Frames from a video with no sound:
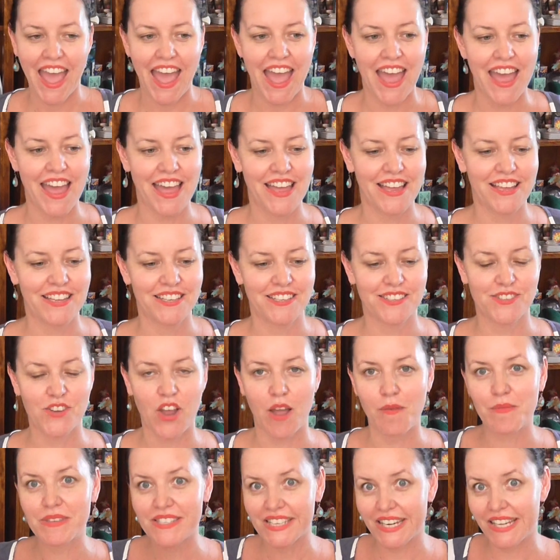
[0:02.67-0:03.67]
and
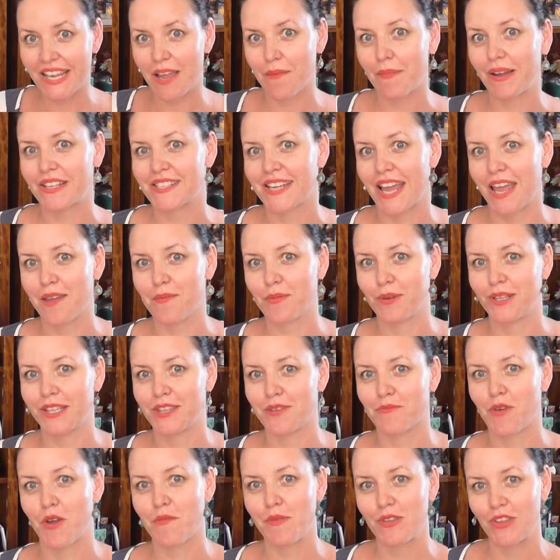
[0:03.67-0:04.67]
I'm sitting at my table at
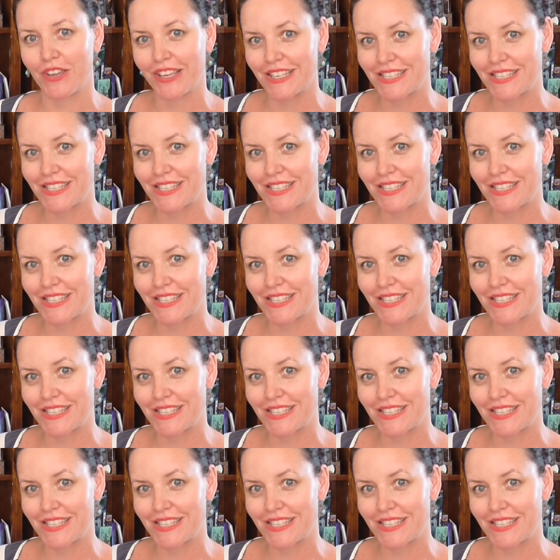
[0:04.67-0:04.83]
the moment.